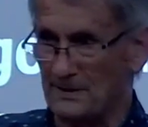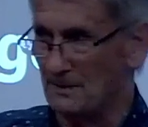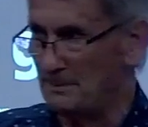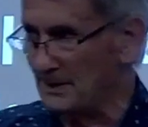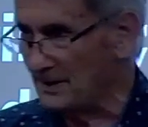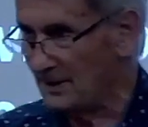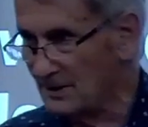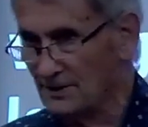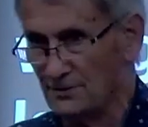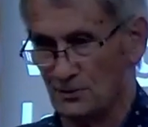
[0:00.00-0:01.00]
better
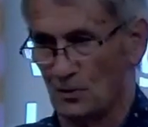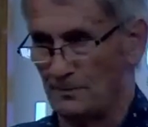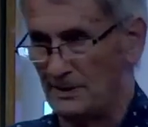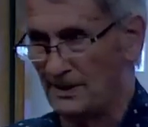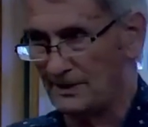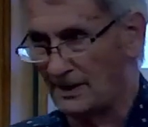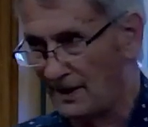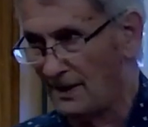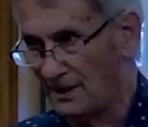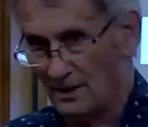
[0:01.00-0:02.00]
house or a better
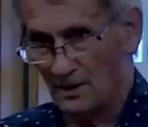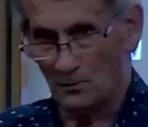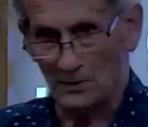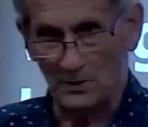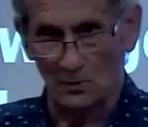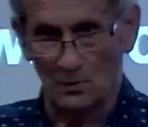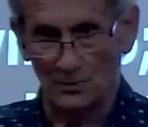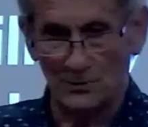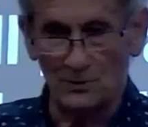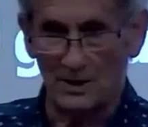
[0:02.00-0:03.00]
car. We all
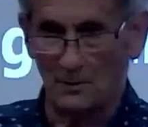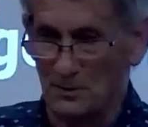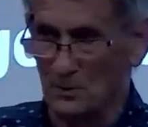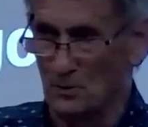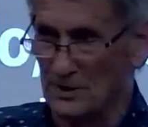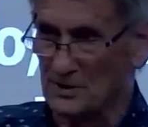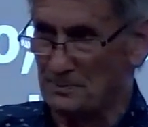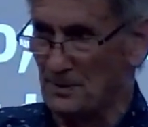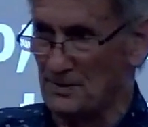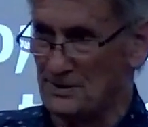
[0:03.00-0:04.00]
do that. We all
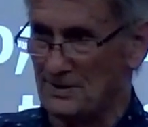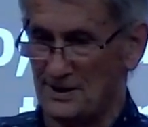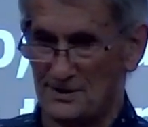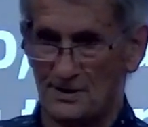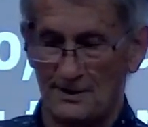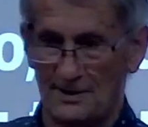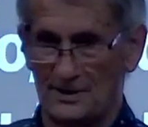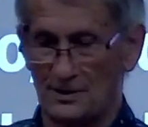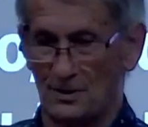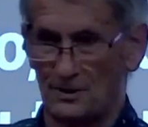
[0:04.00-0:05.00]
experience that.
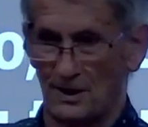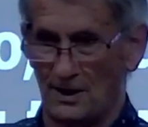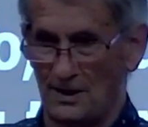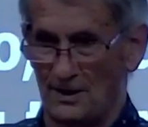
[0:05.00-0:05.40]
That's okay.